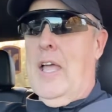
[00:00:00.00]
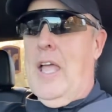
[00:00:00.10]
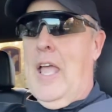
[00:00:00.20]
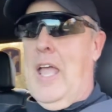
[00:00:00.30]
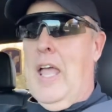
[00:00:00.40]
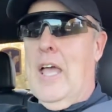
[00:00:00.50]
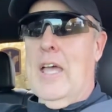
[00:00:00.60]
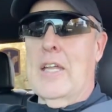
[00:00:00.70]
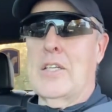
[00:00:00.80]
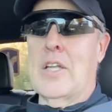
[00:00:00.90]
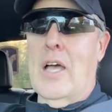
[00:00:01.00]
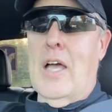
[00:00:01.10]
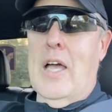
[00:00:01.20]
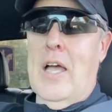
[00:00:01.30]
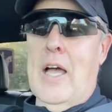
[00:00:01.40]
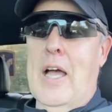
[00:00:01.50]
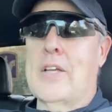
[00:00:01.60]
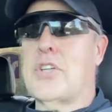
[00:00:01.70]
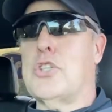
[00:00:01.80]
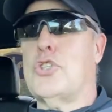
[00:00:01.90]
And
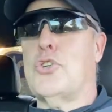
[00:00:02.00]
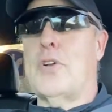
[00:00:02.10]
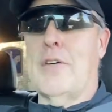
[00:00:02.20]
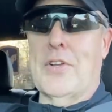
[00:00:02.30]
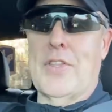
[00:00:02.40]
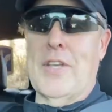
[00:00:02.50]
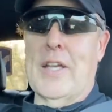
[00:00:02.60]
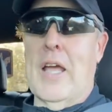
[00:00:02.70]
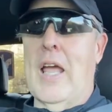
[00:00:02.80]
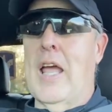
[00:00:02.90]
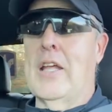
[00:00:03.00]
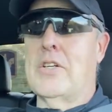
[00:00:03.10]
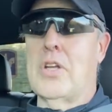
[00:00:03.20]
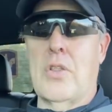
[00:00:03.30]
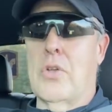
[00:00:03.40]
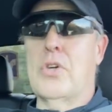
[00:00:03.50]
I say shoot everything. And there